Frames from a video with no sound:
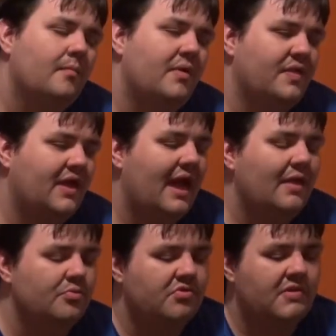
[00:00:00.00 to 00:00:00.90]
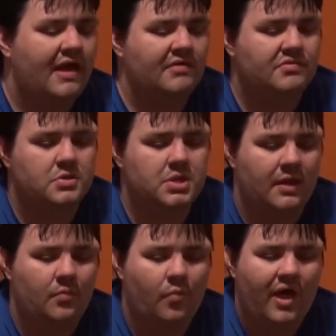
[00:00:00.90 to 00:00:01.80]
But the game just has such
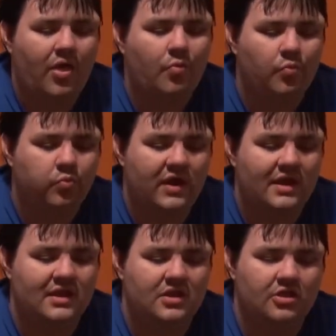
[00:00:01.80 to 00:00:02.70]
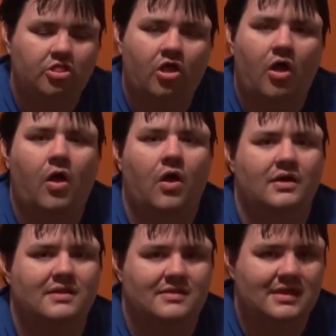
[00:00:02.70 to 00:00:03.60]
a well-written,
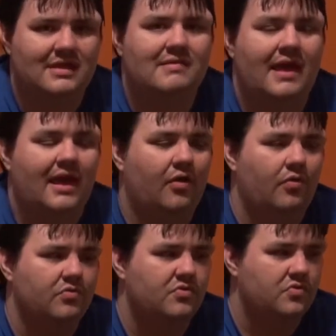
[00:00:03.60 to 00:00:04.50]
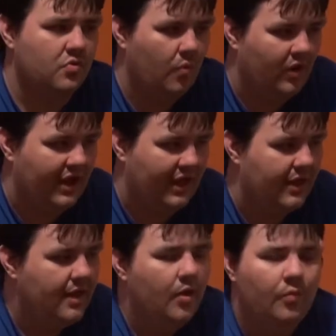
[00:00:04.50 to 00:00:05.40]
long, detailed story.
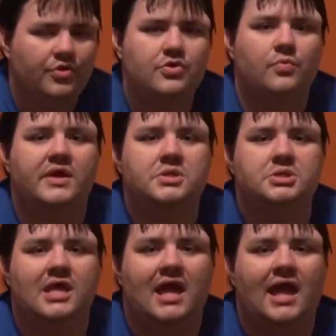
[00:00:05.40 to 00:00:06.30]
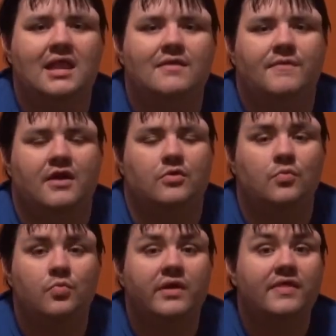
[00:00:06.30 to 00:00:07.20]
When you reach the end of it, you
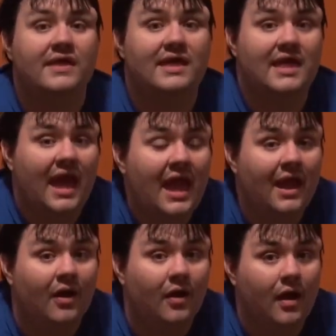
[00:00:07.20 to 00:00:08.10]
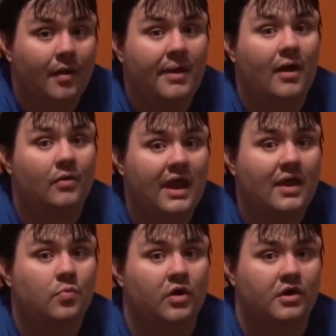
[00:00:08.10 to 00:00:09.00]
really care about
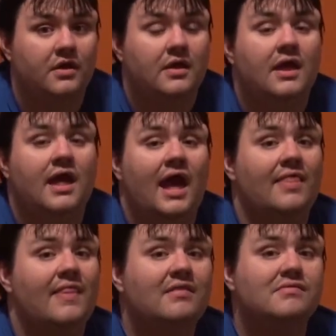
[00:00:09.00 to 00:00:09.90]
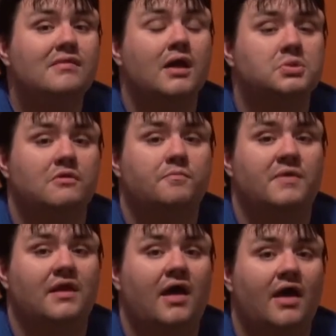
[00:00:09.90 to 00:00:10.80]
Edward. And that's not just
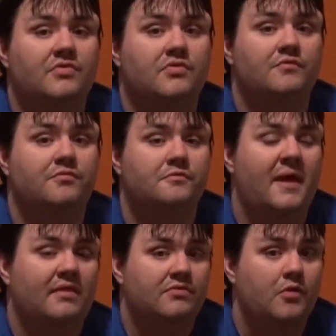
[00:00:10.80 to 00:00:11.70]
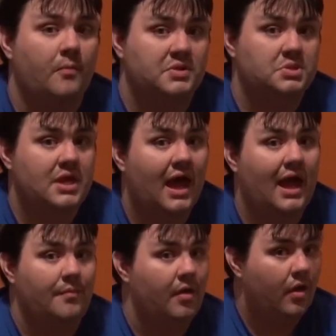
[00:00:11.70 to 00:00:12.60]
because you've spent so much
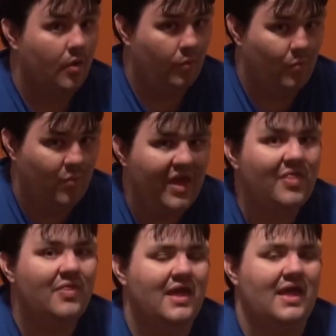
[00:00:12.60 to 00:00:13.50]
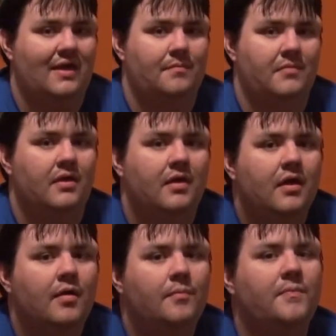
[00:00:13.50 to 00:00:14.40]
time with Him,
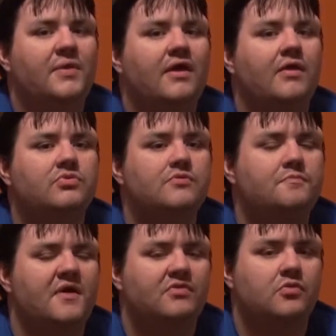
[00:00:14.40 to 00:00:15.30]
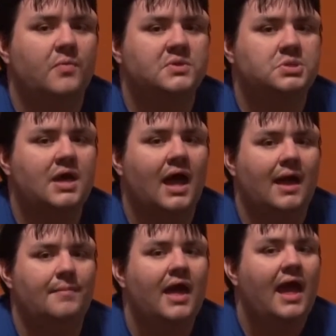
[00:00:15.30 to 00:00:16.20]
but because you spent so much
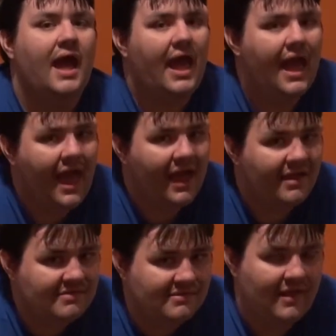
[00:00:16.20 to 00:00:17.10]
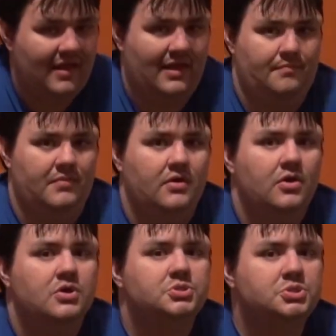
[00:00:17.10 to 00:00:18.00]
time as Him.
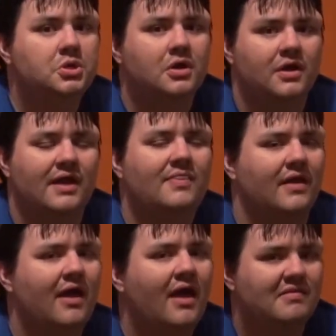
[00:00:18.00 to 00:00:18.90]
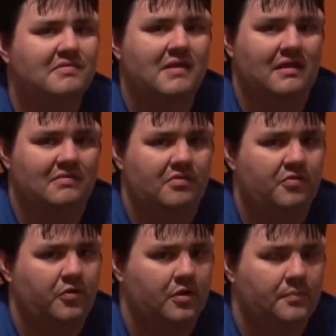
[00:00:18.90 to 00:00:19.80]
Sure, in the cutscenes it's
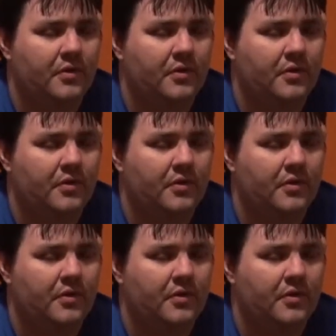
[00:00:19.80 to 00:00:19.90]
third